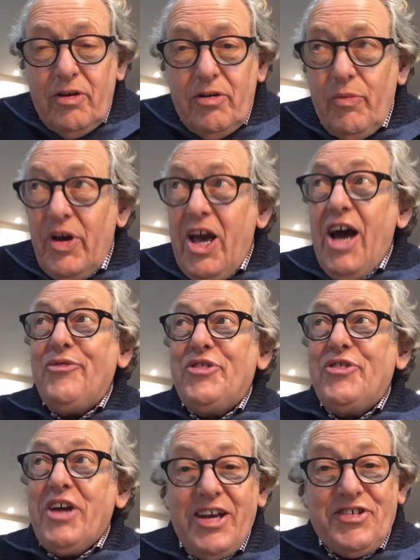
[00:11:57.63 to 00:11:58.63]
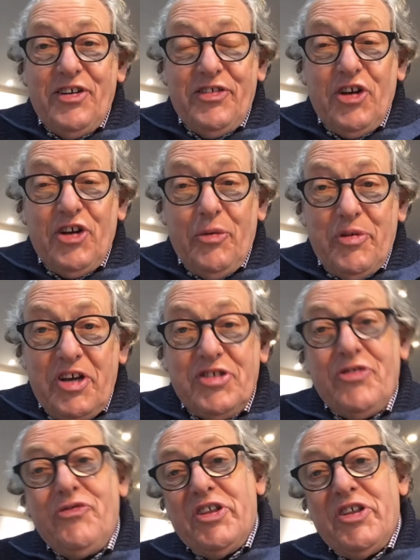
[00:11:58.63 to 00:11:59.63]
We have to get on top of this
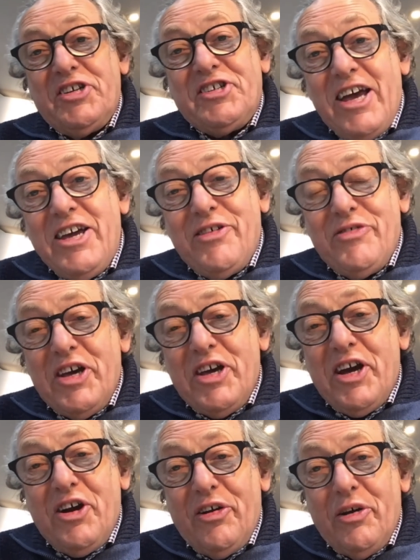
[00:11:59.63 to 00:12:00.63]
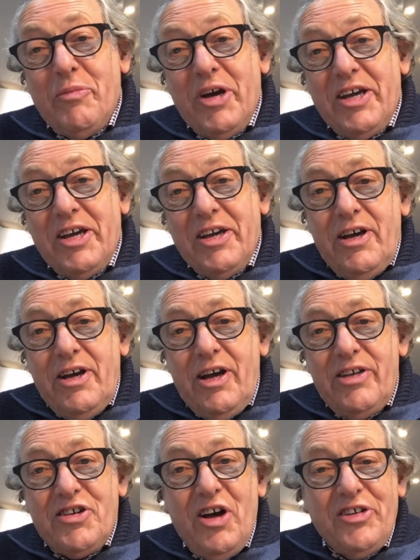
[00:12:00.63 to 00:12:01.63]
for the sake of the economy.
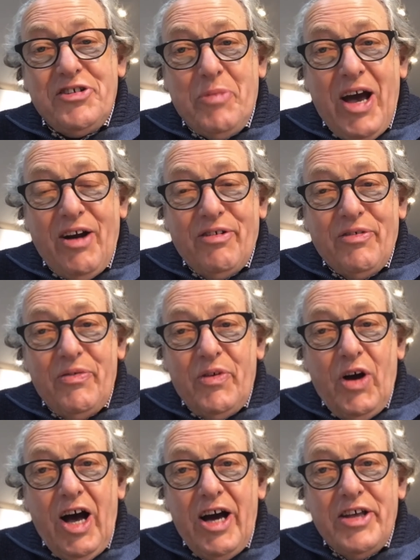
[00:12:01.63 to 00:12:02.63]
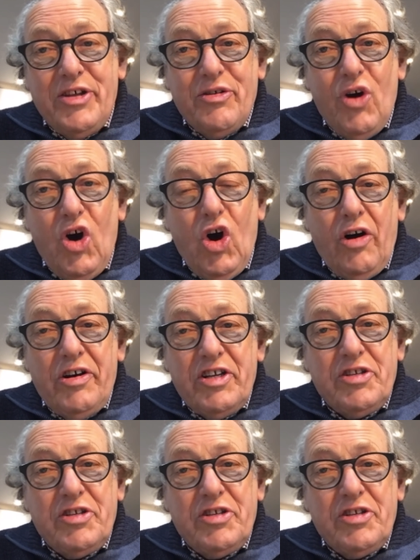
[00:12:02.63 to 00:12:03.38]
It's not about either or, it's